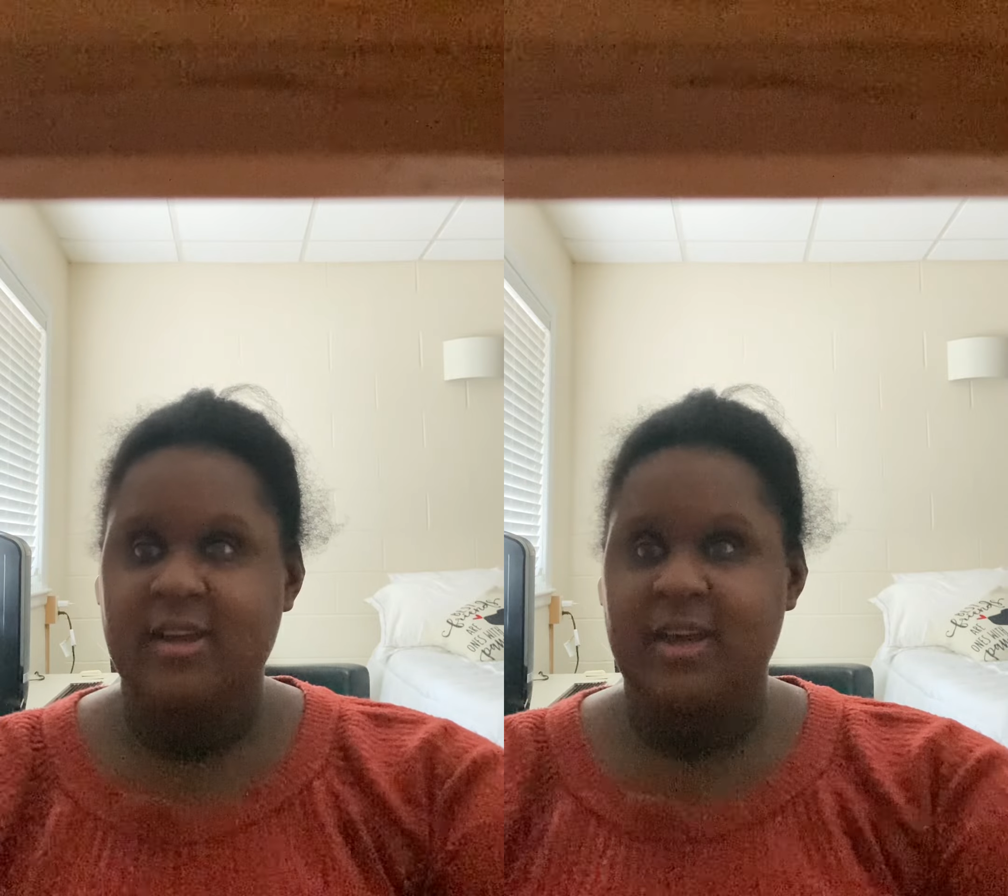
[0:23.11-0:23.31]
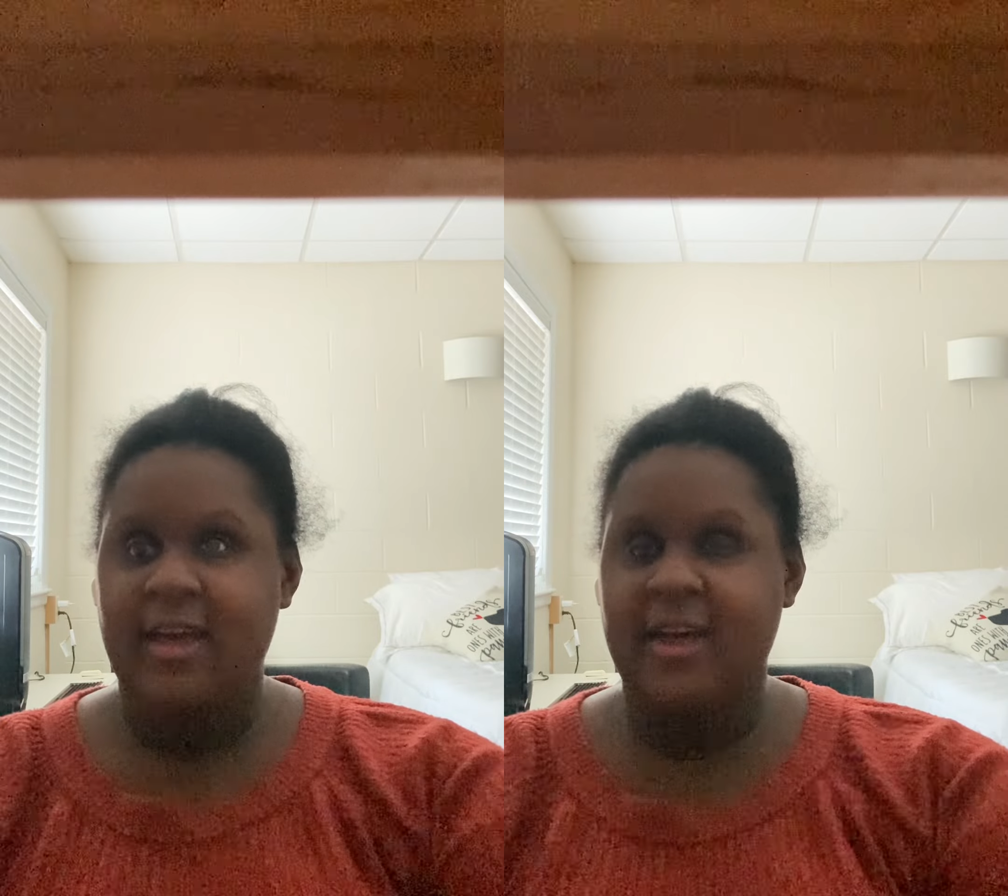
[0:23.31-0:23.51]

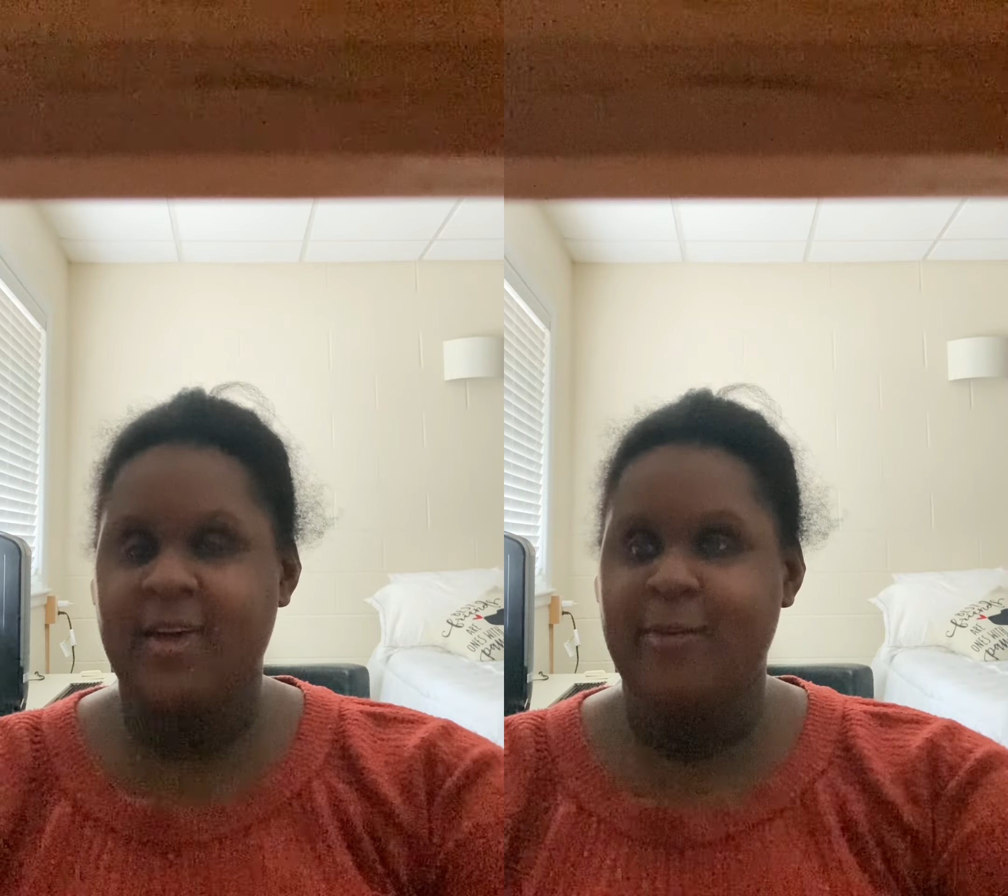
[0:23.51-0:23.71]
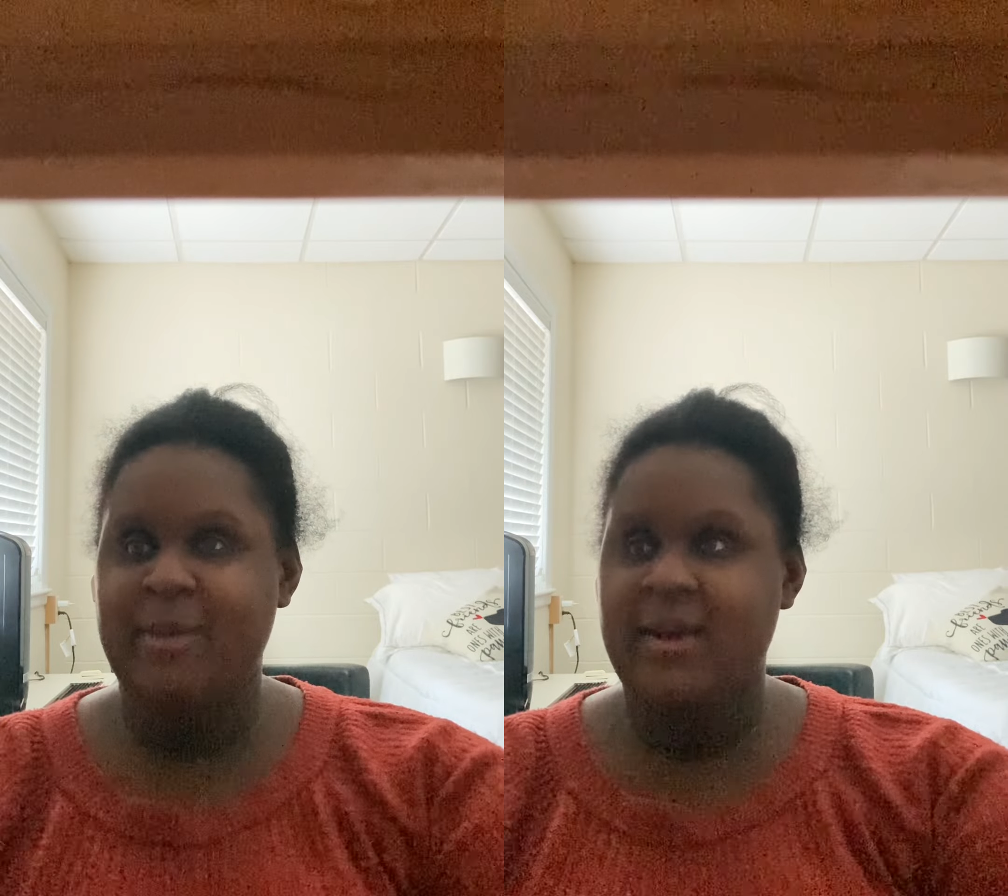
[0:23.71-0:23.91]

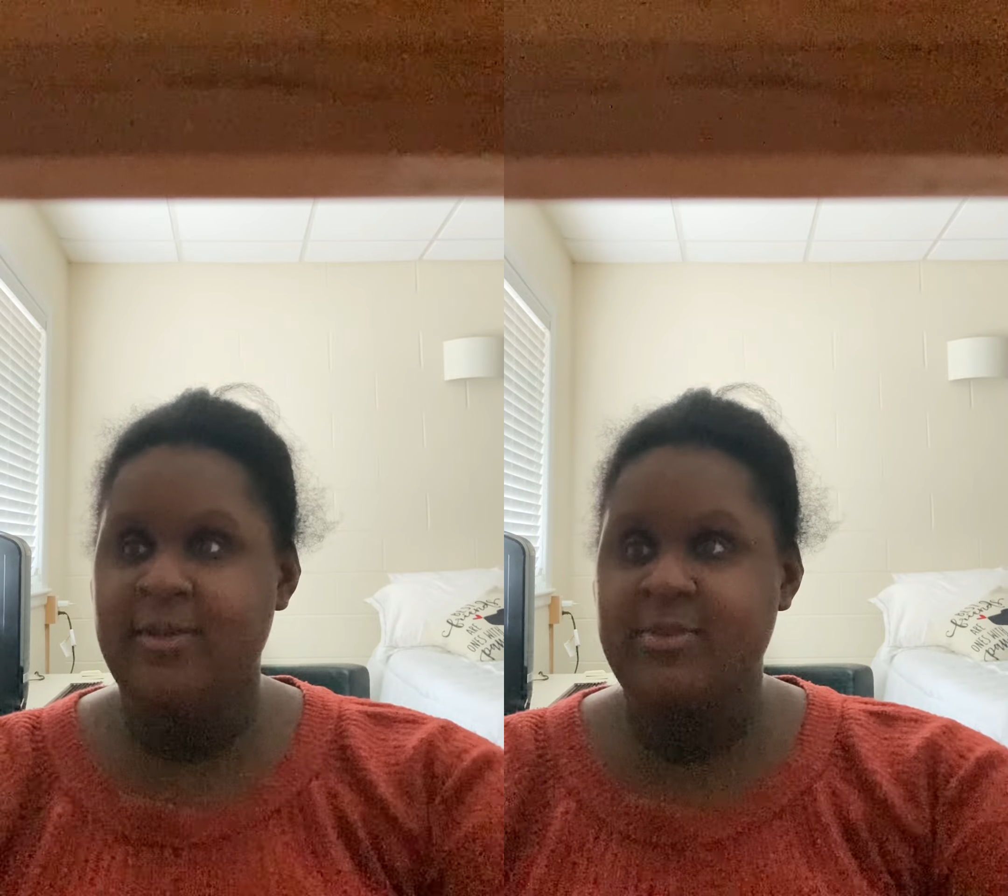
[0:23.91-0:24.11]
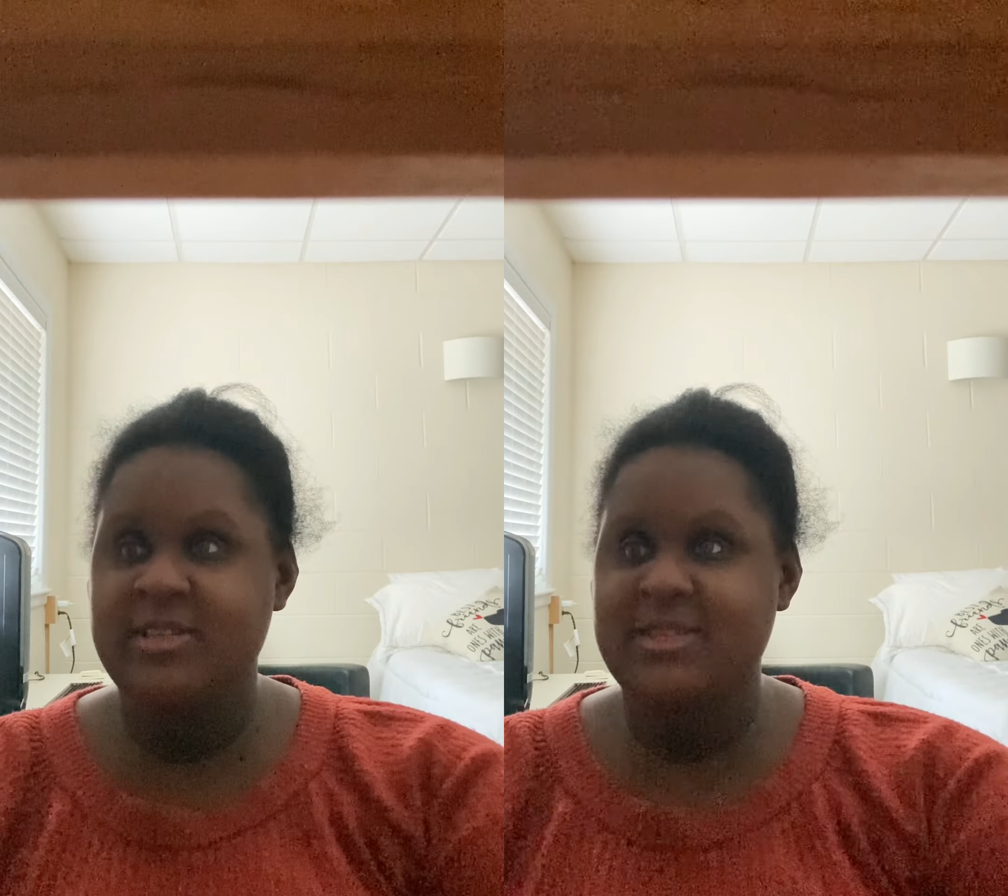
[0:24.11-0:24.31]

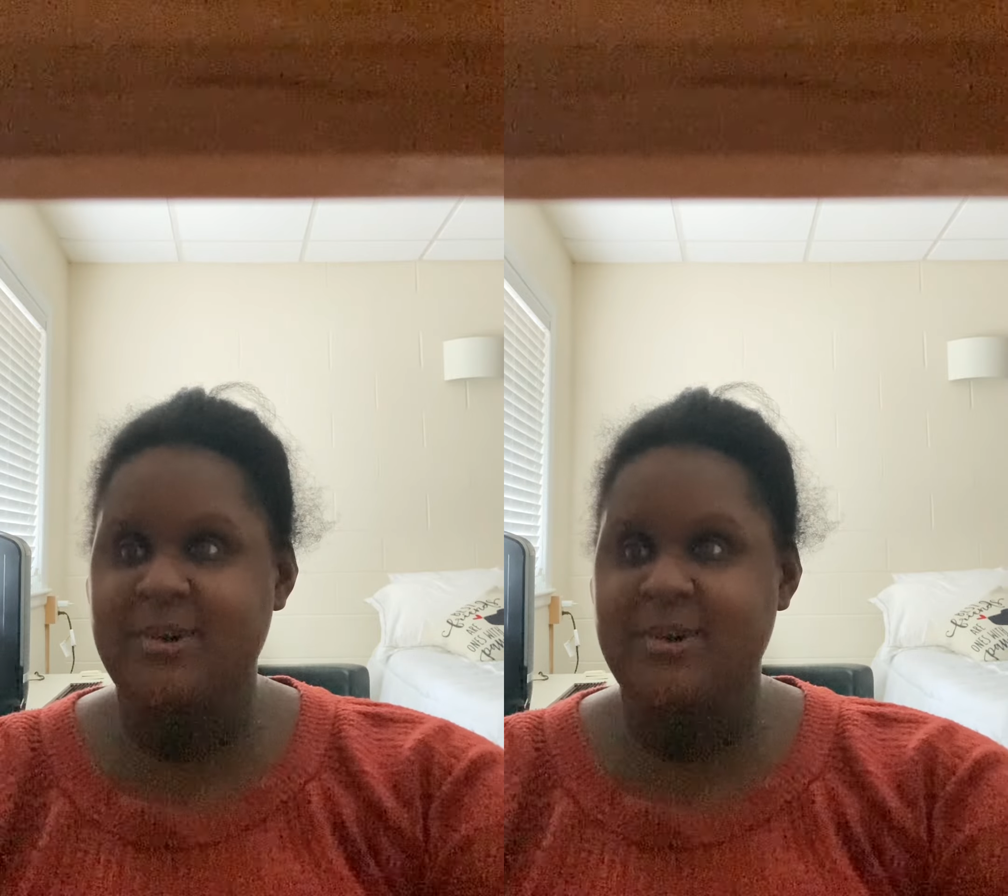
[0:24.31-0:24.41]
hellbound this